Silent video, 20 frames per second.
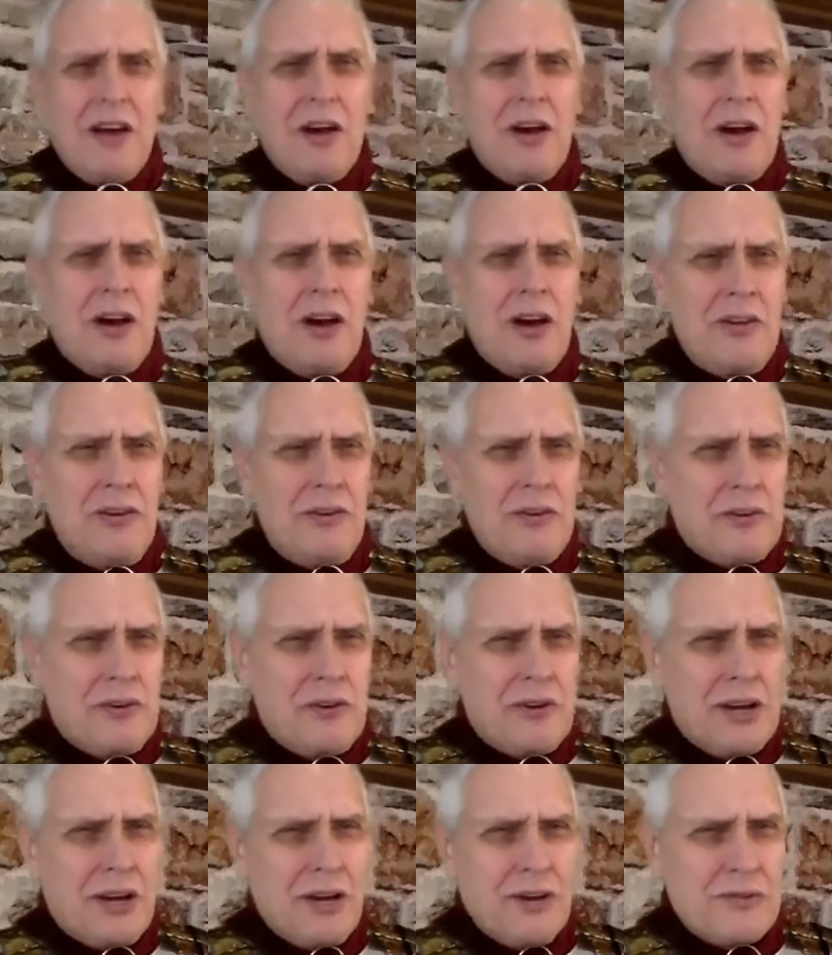and you could
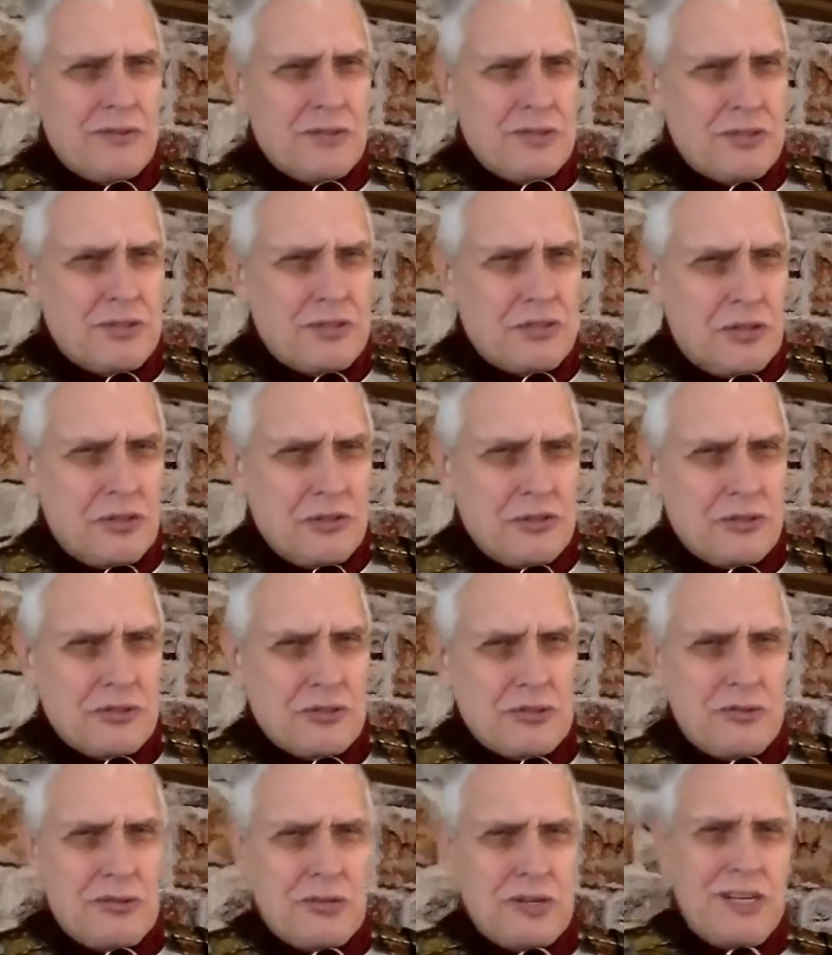go to the
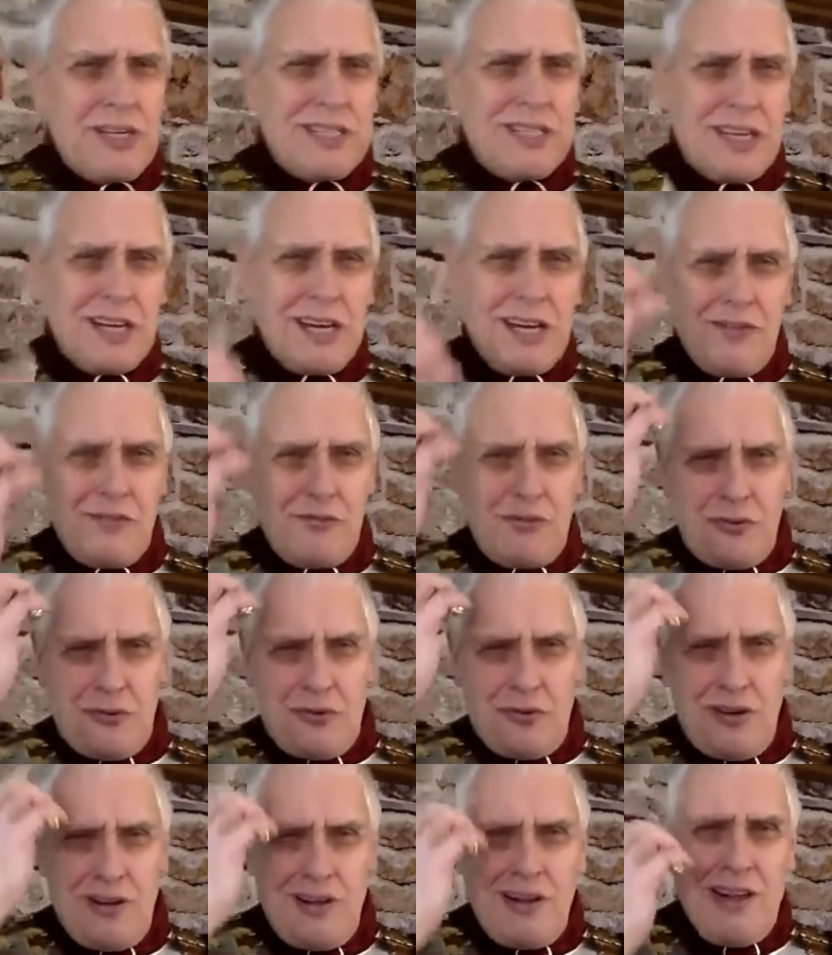tonsori to have
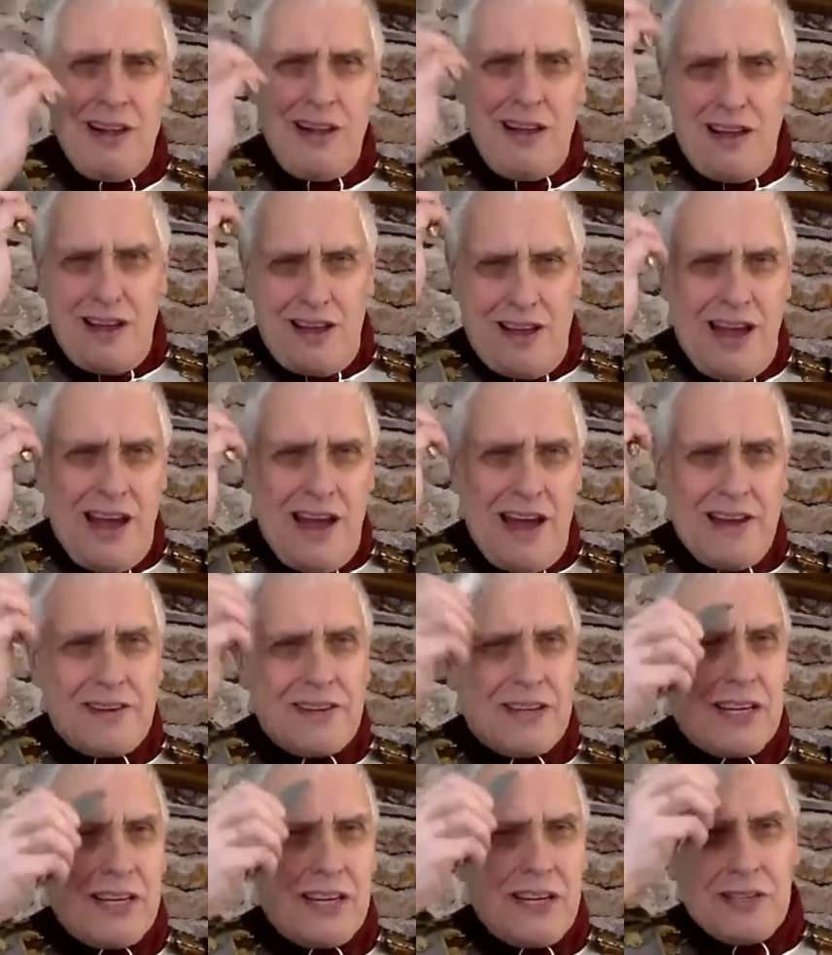your head
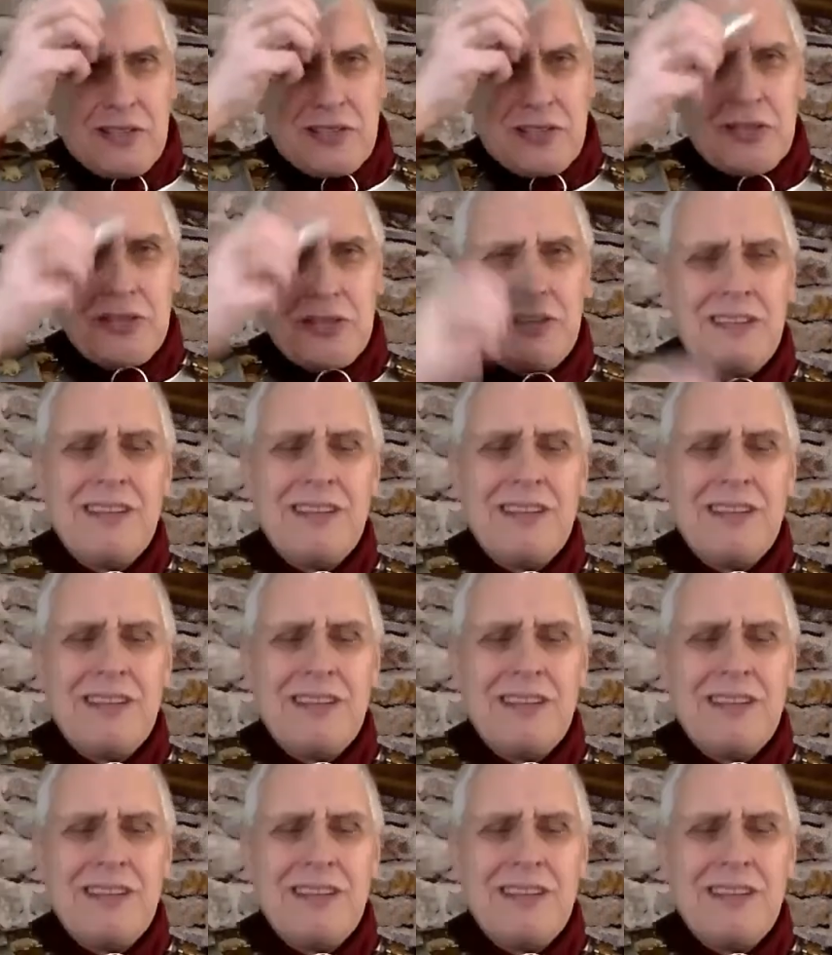cut.